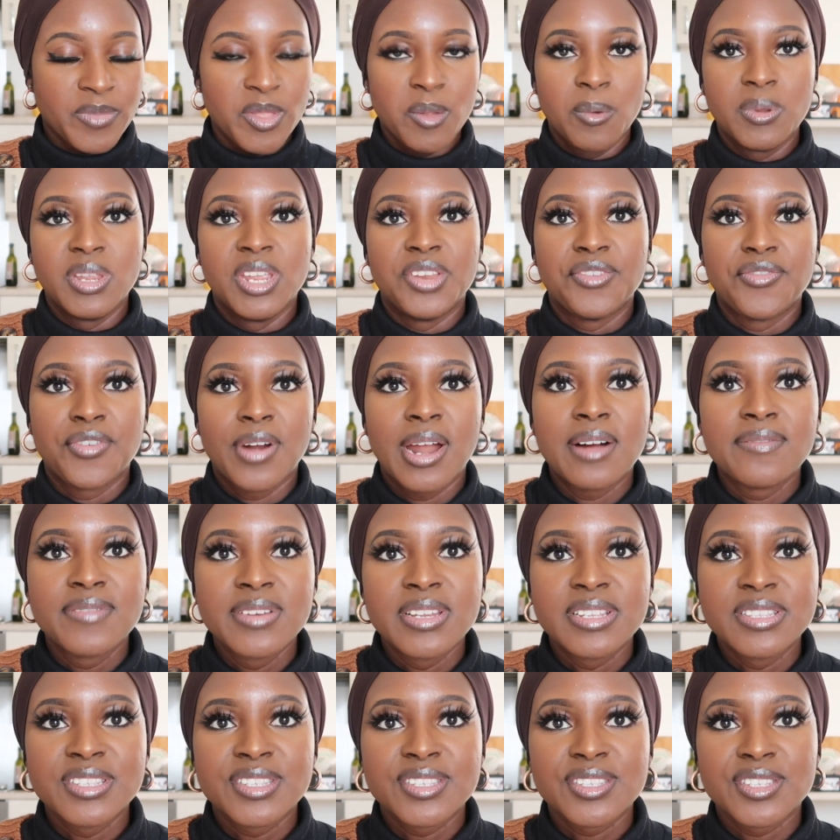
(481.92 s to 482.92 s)
when you're
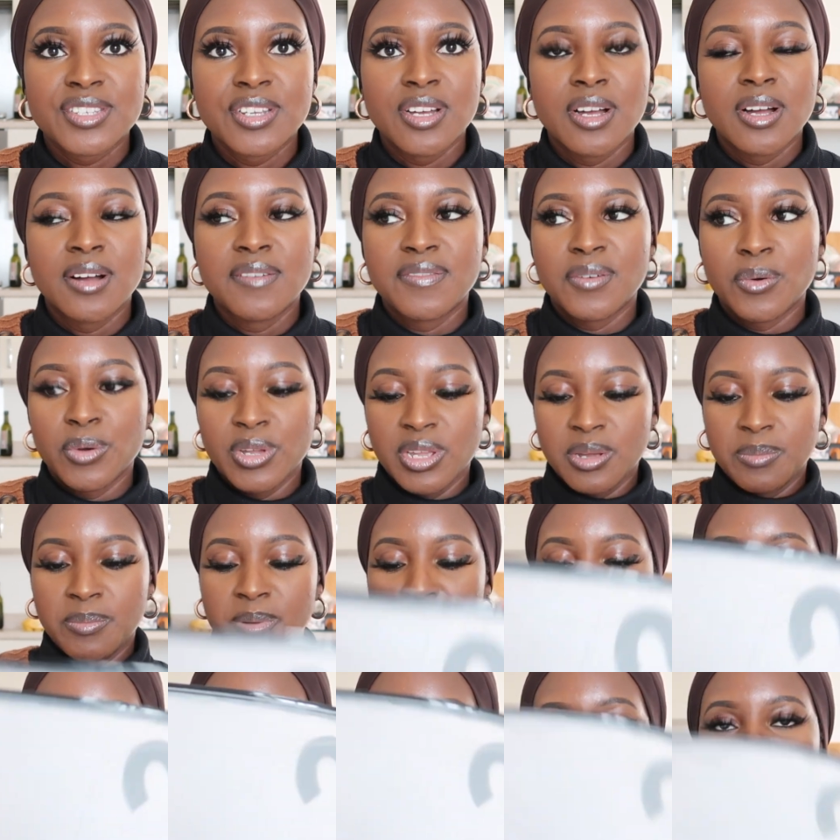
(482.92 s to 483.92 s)
traveling stuff, or you
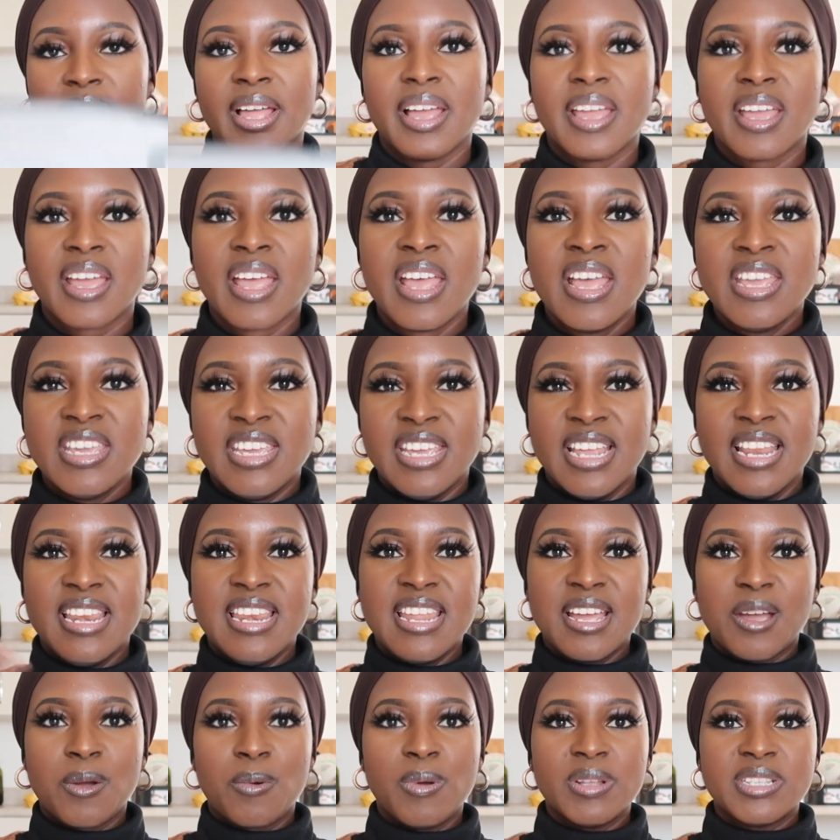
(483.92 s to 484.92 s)
can put like your
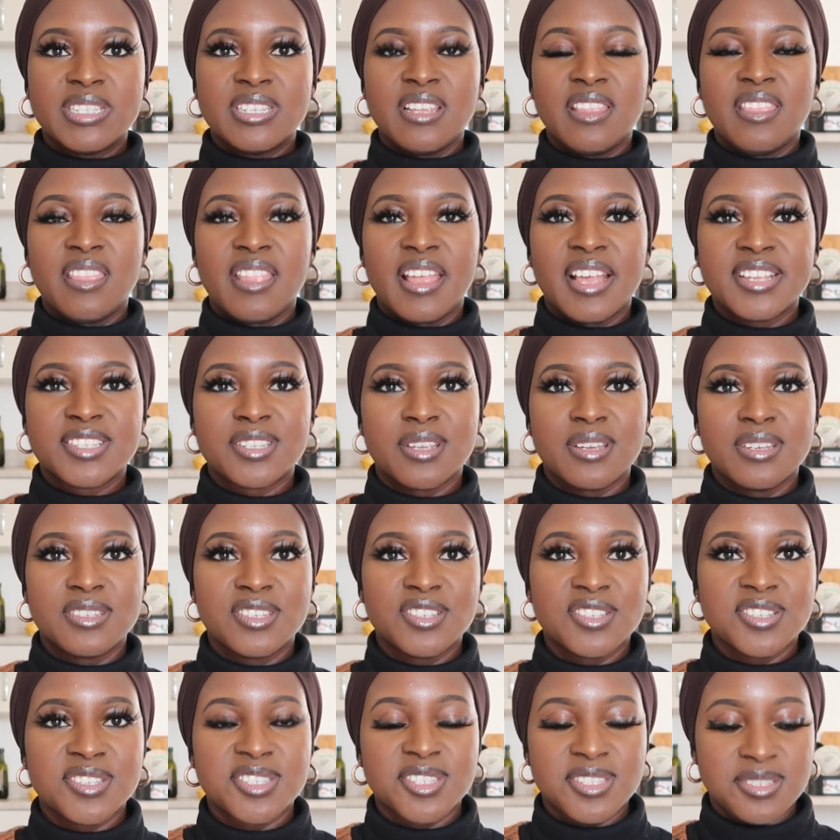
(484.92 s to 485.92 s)
liquids in there so it
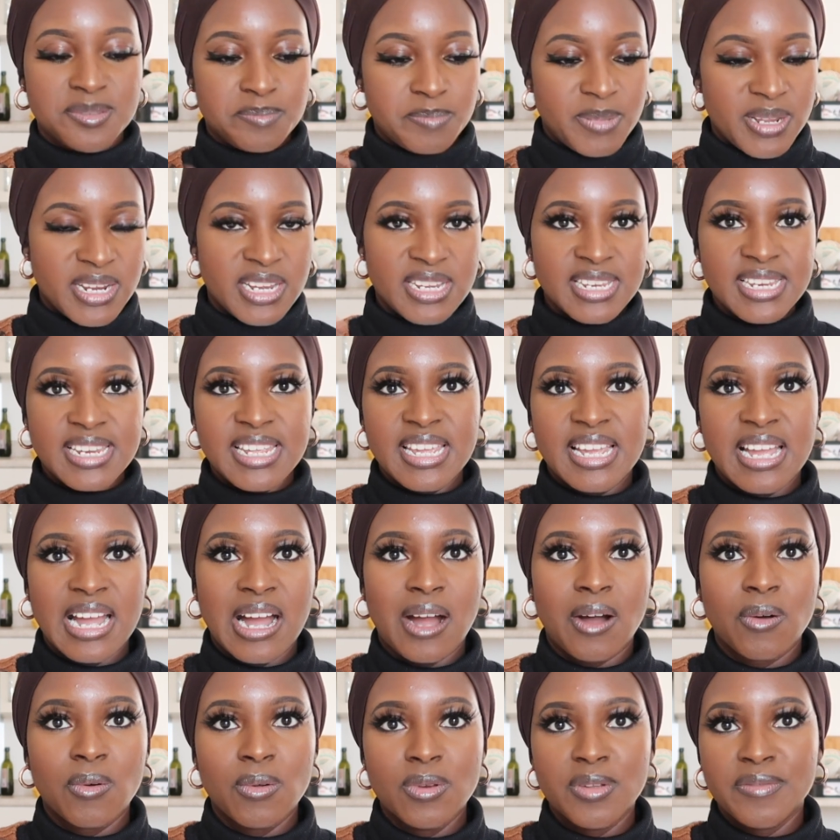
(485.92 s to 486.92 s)
doesn't spill and leak
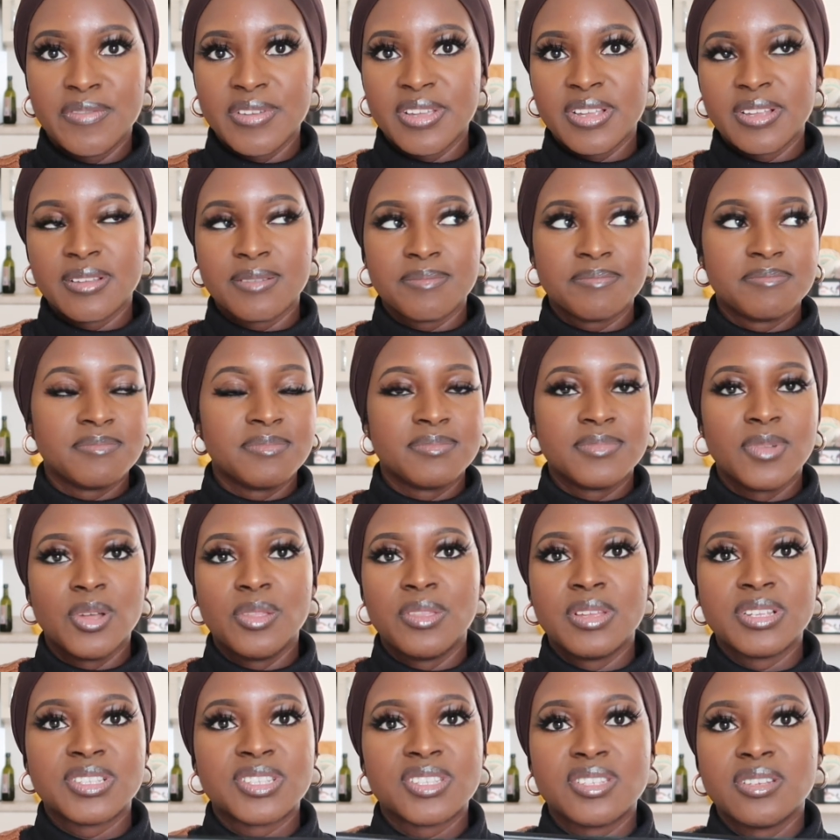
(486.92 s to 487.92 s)
out all of your
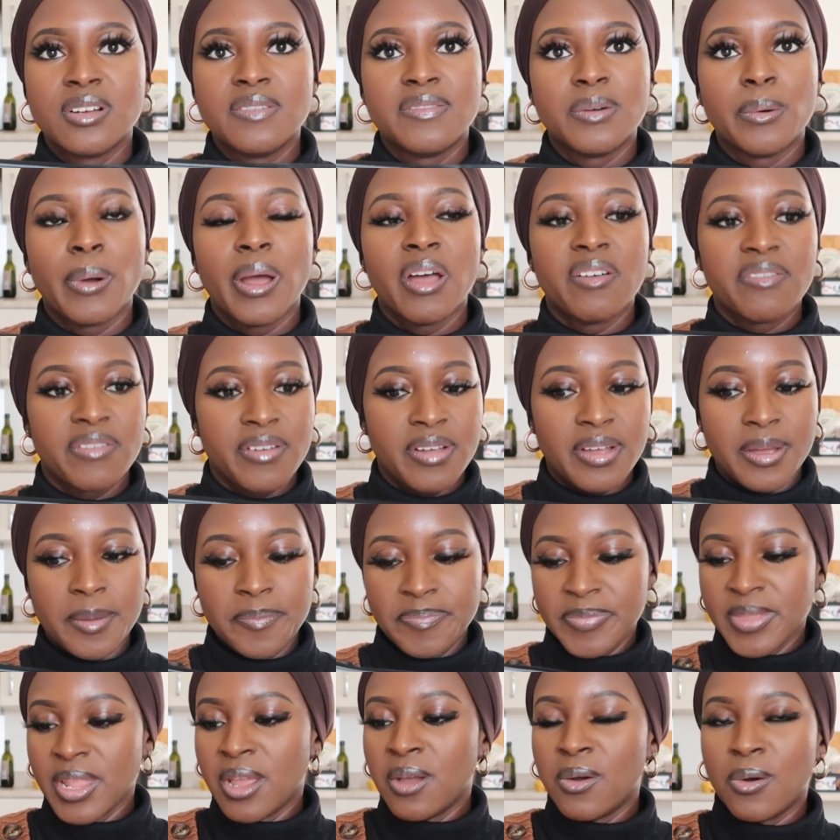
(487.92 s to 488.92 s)
other stuff or whatever,
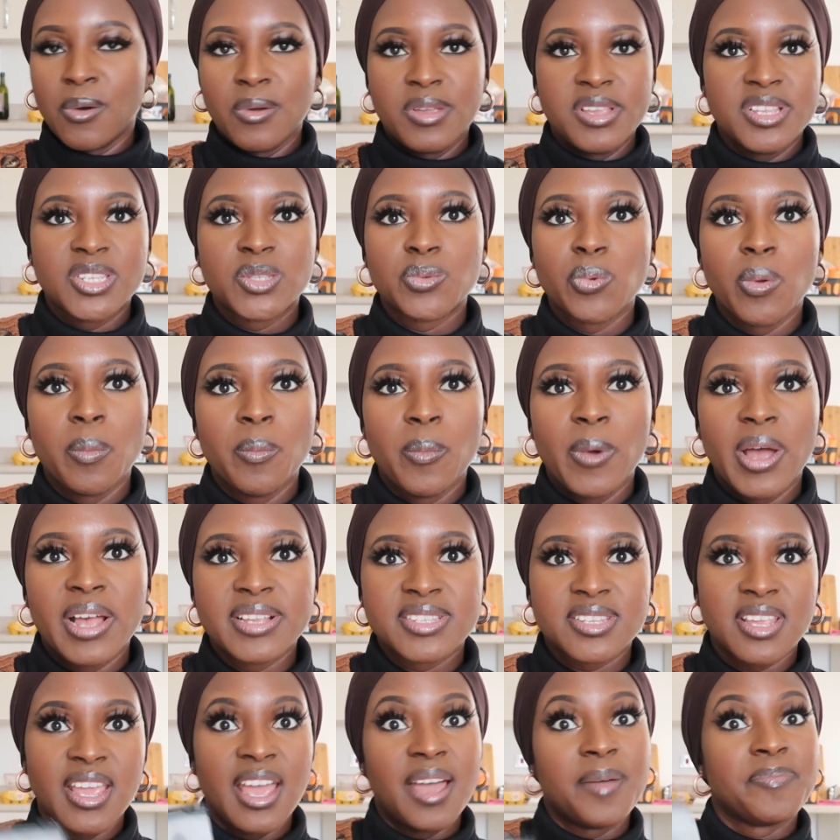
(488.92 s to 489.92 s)
or your swimwear.
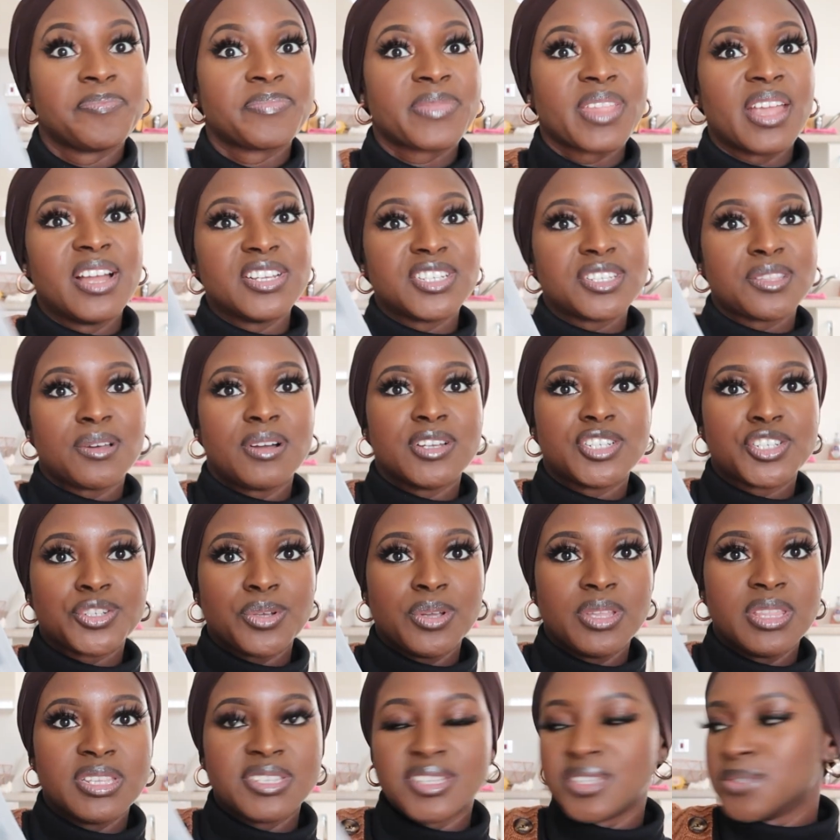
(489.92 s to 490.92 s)
So yeah, I just thought I'd show
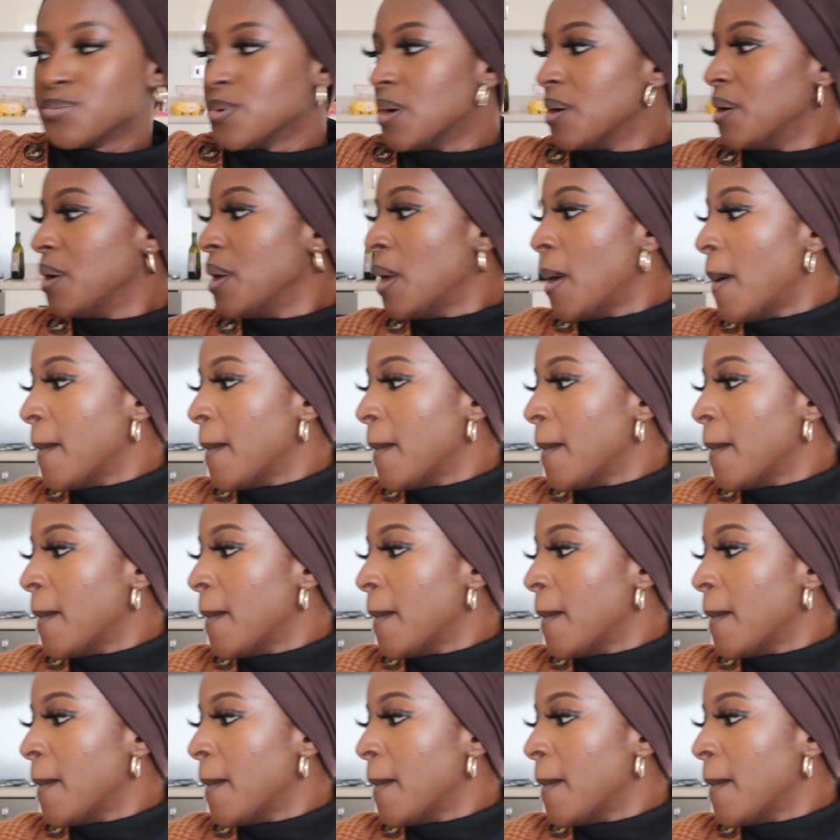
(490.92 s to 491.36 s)
you this as well.